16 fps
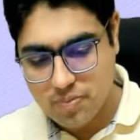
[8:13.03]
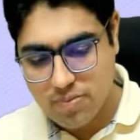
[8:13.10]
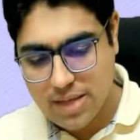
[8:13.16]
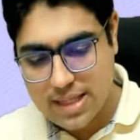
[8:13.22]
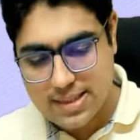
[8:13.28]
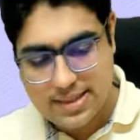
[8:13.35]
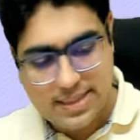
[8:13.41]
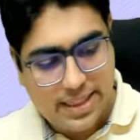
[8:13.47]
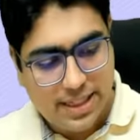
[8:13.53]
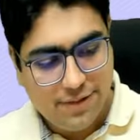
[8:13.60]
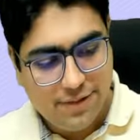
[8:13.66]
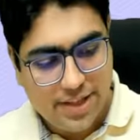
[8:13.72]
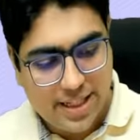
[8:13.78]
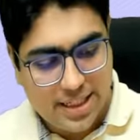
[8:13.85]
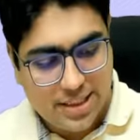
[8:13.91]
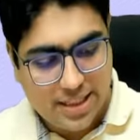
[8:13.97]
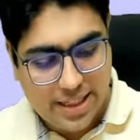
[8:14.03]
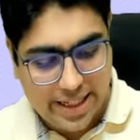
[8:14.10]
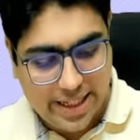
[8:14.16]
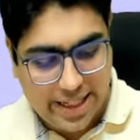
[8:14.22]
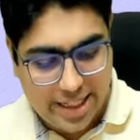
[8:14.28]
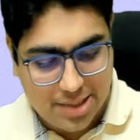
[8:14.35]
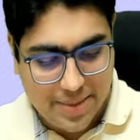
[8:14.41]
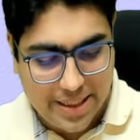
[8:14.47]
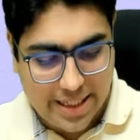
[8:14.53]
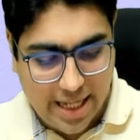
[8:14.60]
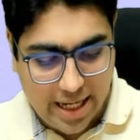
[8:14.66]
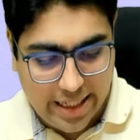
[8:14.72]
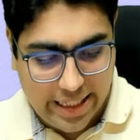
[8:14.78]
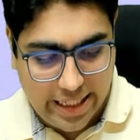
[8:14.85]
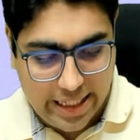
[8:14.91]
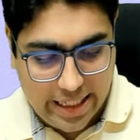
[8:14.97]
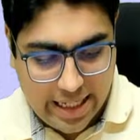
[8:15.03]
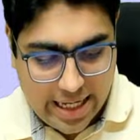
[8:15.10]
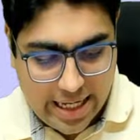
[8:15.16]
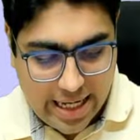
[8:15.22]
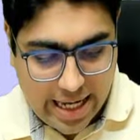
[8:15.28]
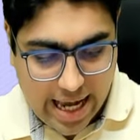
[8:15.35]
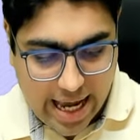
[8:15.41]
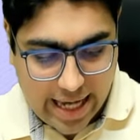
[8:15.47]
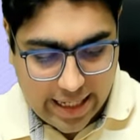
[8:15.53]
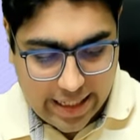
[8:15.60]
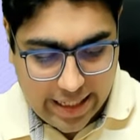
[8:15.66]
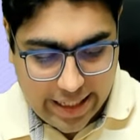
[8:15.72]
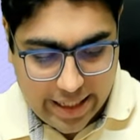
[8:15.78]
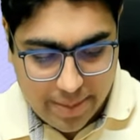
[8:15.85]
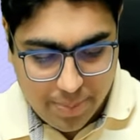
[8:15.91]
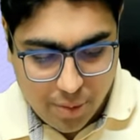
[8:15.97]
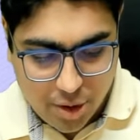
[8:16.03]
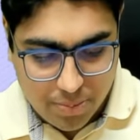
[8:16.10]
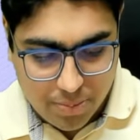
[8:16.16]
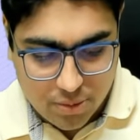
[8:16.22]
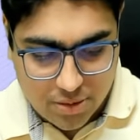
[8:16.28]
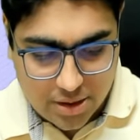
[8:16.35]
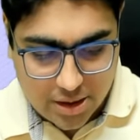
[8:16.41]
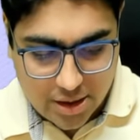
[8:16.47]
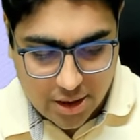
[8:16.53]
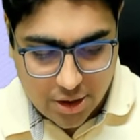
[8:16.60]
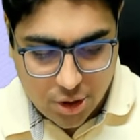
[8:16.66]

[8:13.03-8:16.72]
certification engagement, yani agreed upon procedure.